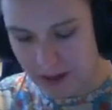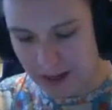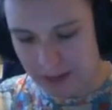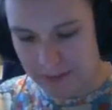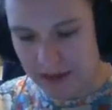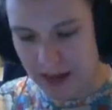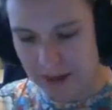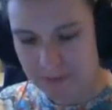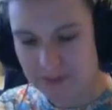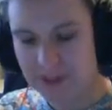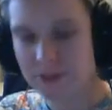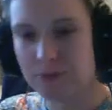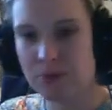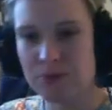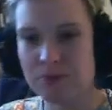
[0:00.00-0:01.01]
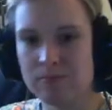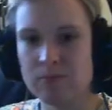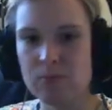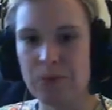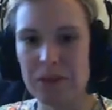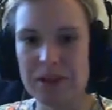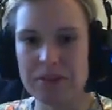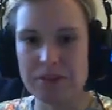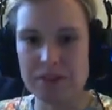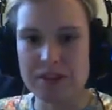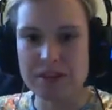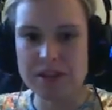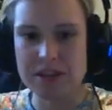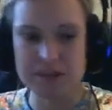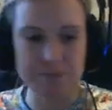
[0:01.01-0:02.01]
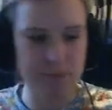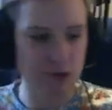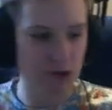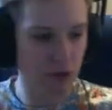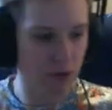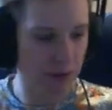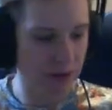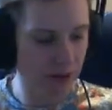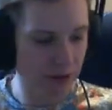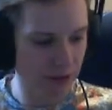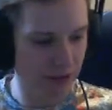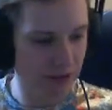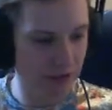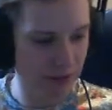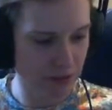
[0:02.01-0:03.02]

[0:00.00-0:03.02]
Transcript: Yeah, this one with the shipping